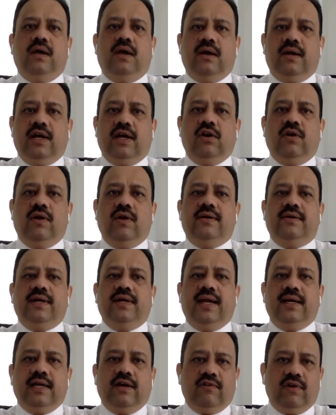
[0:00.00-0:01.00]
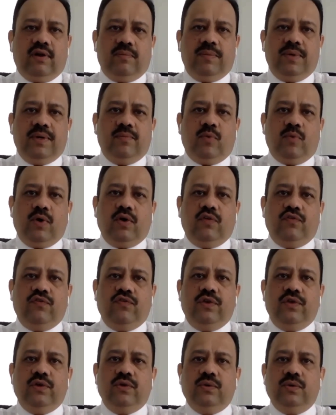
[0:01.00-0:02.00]
regulatory and development point of
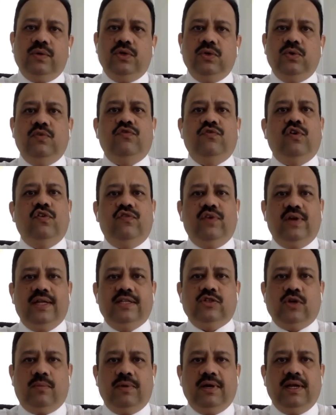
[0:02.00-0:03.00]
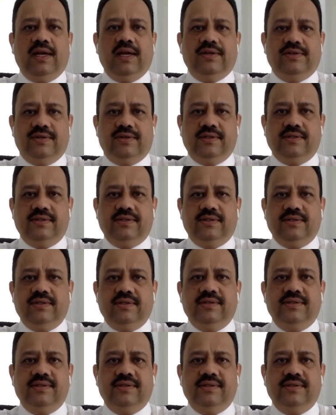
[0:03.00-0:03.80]
view, to fulfill its obligations?